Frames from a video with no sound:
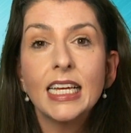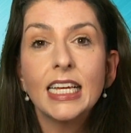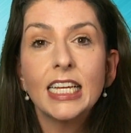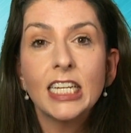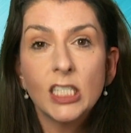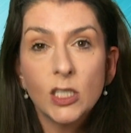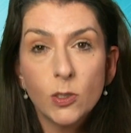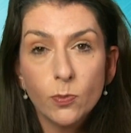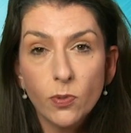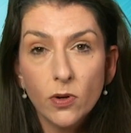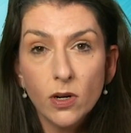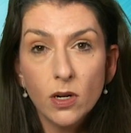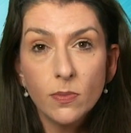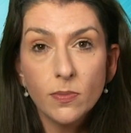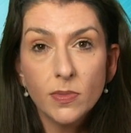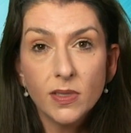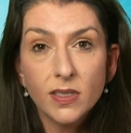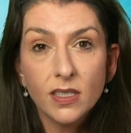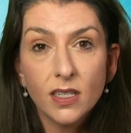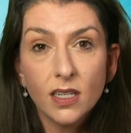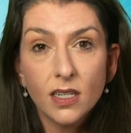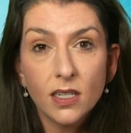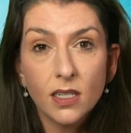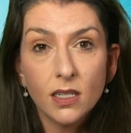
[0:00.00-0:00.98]
his sperm
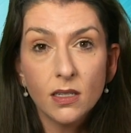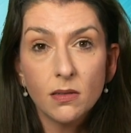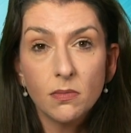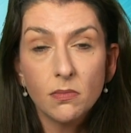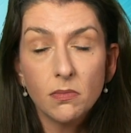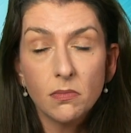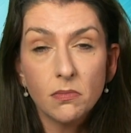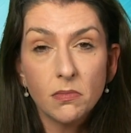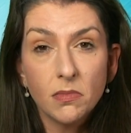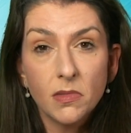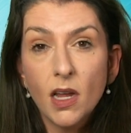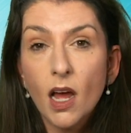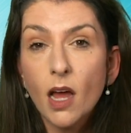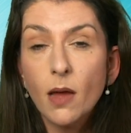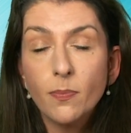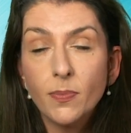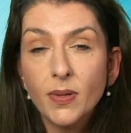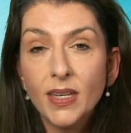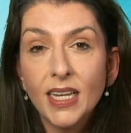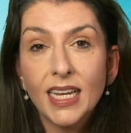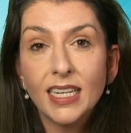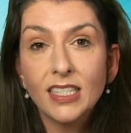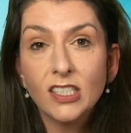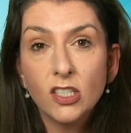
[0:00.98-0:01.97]
is going to
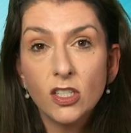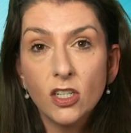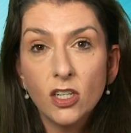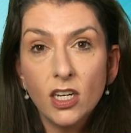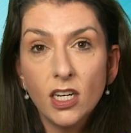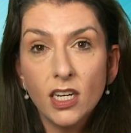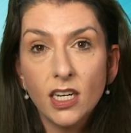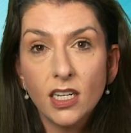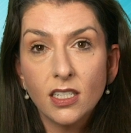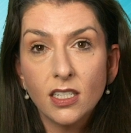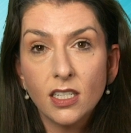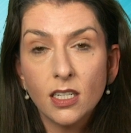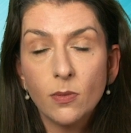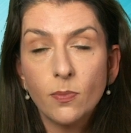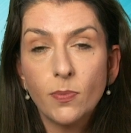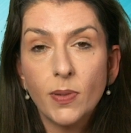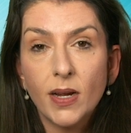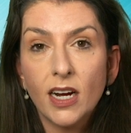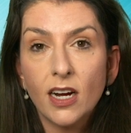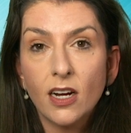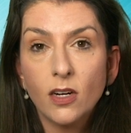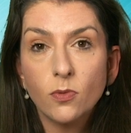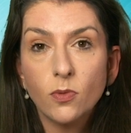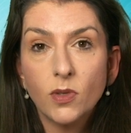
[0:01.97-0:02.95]
not be as good
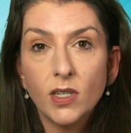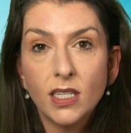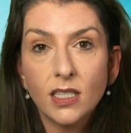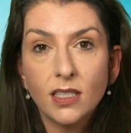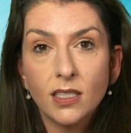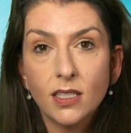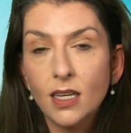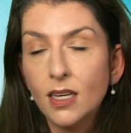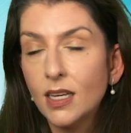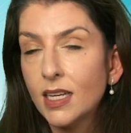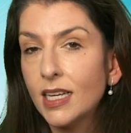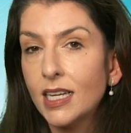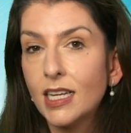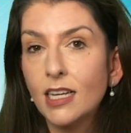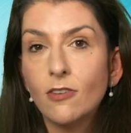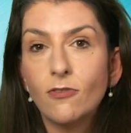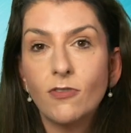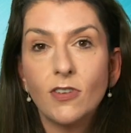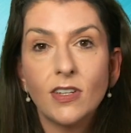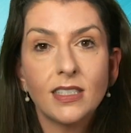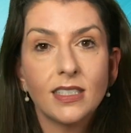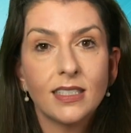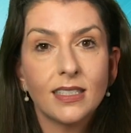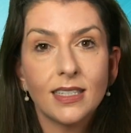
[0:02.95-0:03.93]
compared with
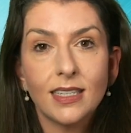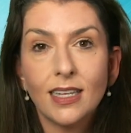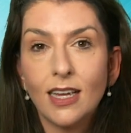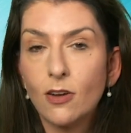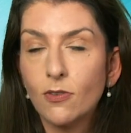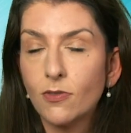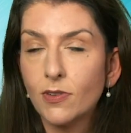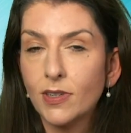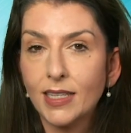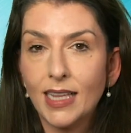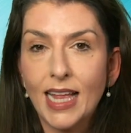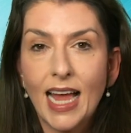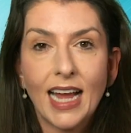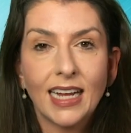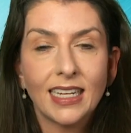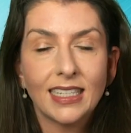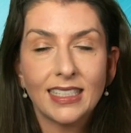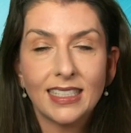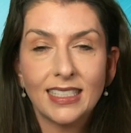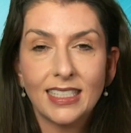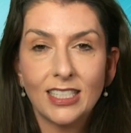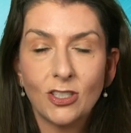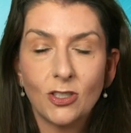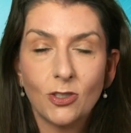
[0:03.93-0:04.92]
if it's a
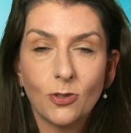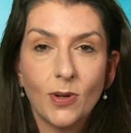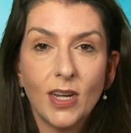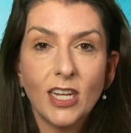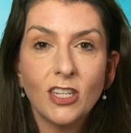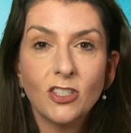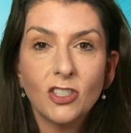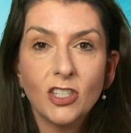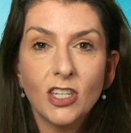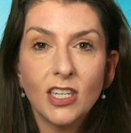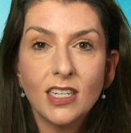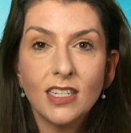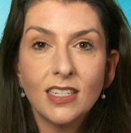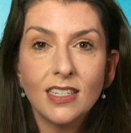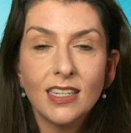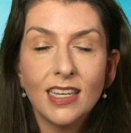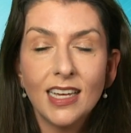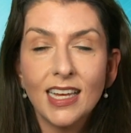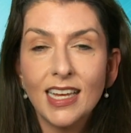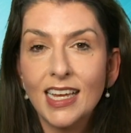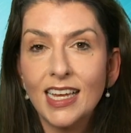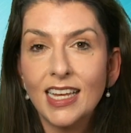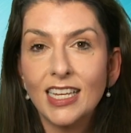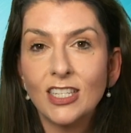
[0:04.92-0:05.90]
relaxed
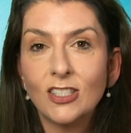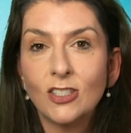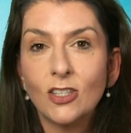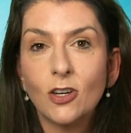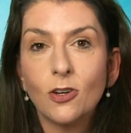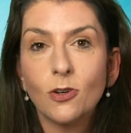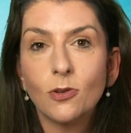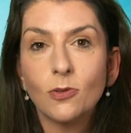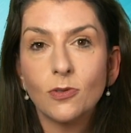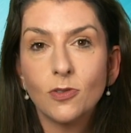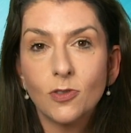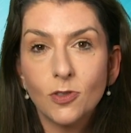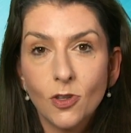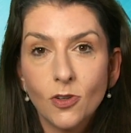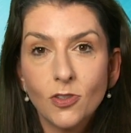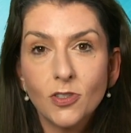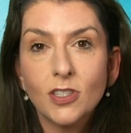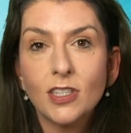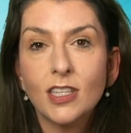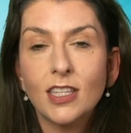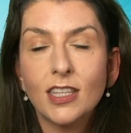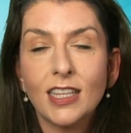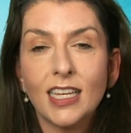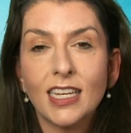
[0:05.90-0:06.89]
situation. So,
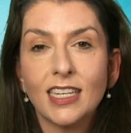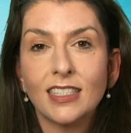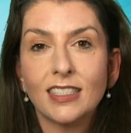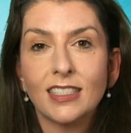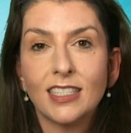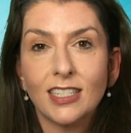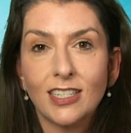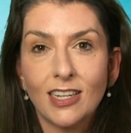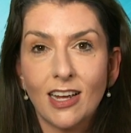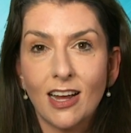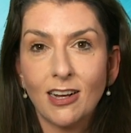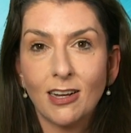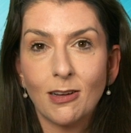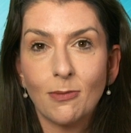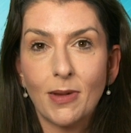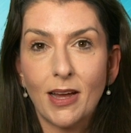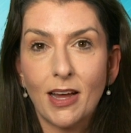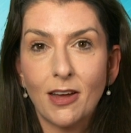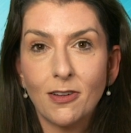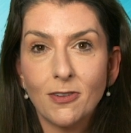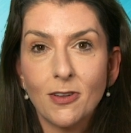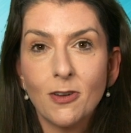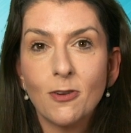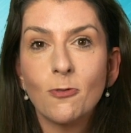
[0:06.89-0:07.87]
those are the things to talk
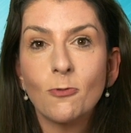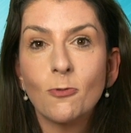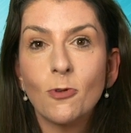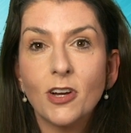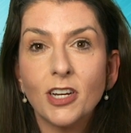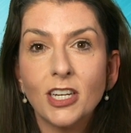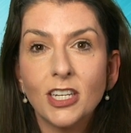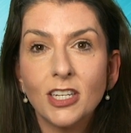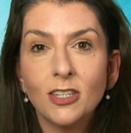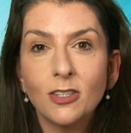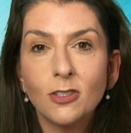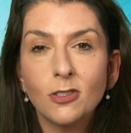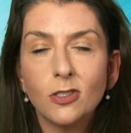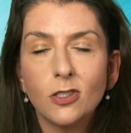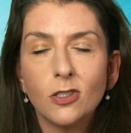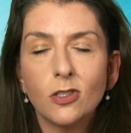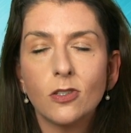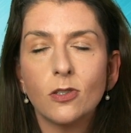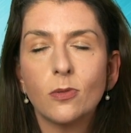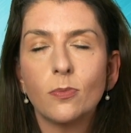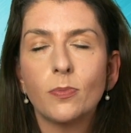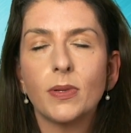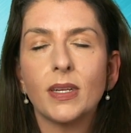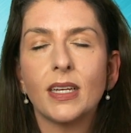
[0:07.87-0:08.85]
about. What can you
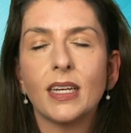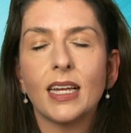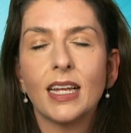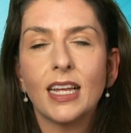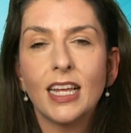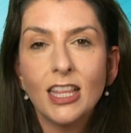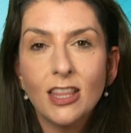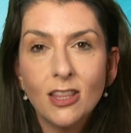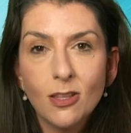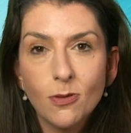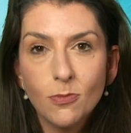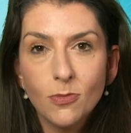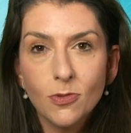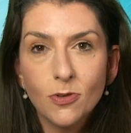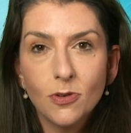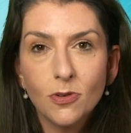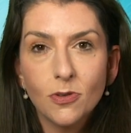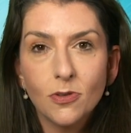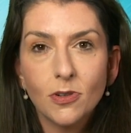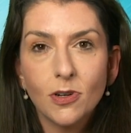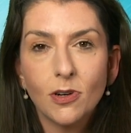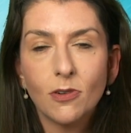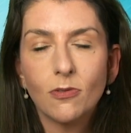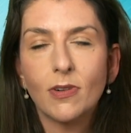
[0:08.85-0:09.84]
do to be in the
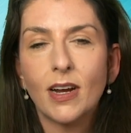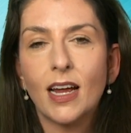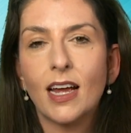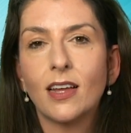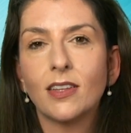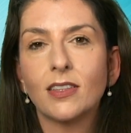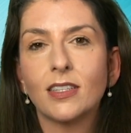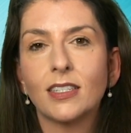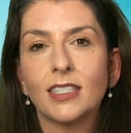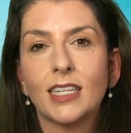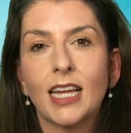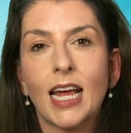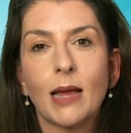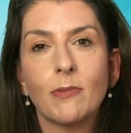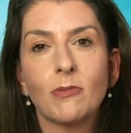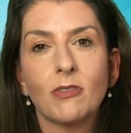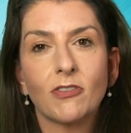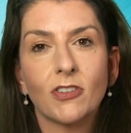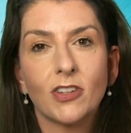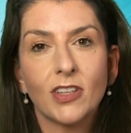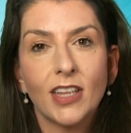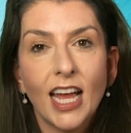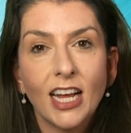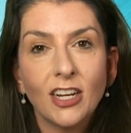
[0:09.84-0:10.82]
mood around the time
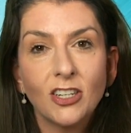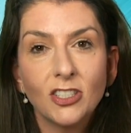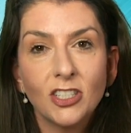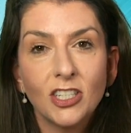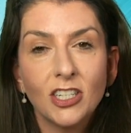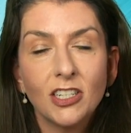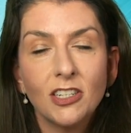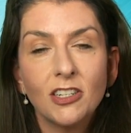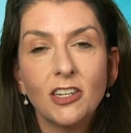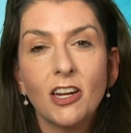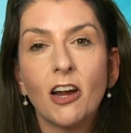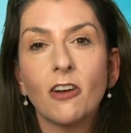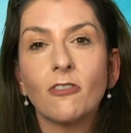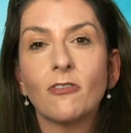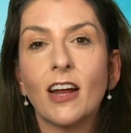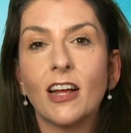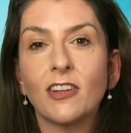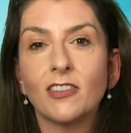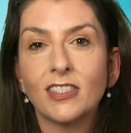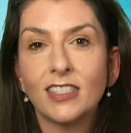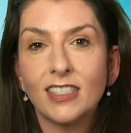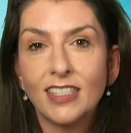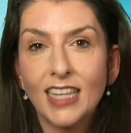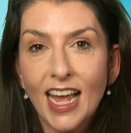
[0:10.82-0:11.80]
of collection,
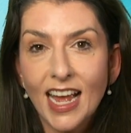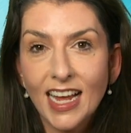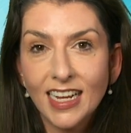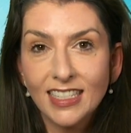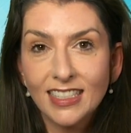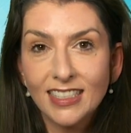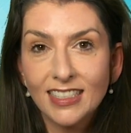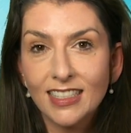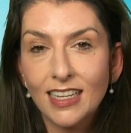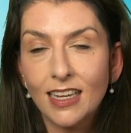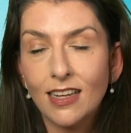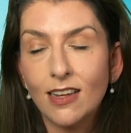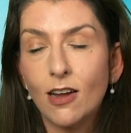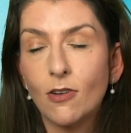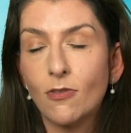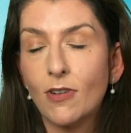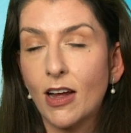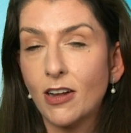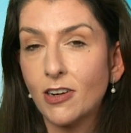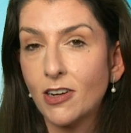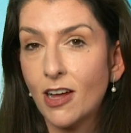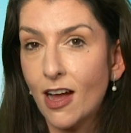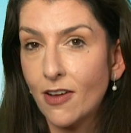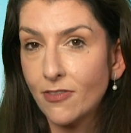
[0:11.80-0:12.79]
around sex,
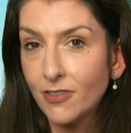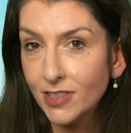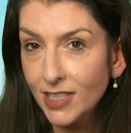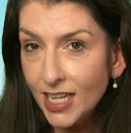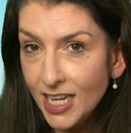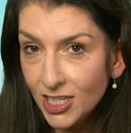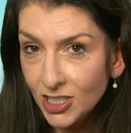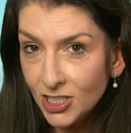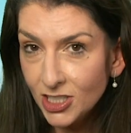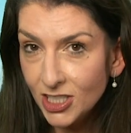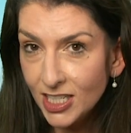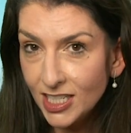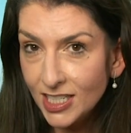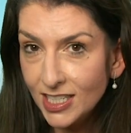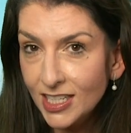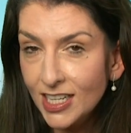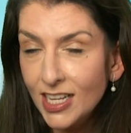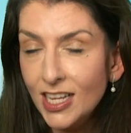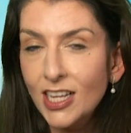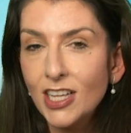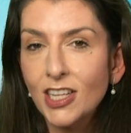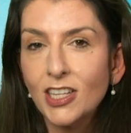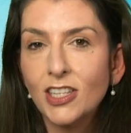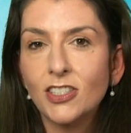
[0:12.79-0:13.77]
around ovulation,
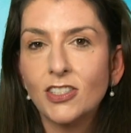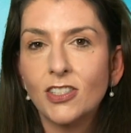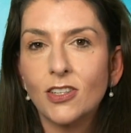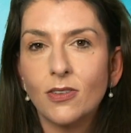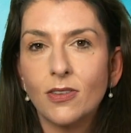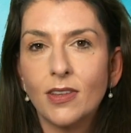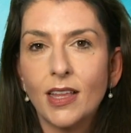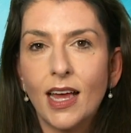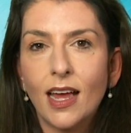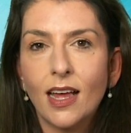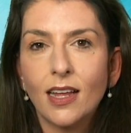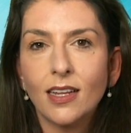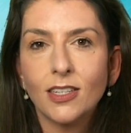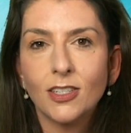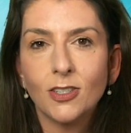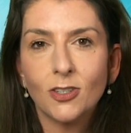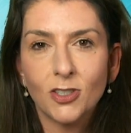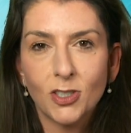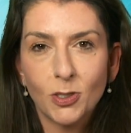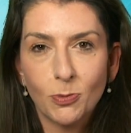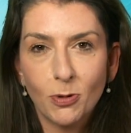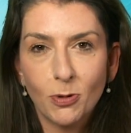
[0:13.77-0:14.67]
so that your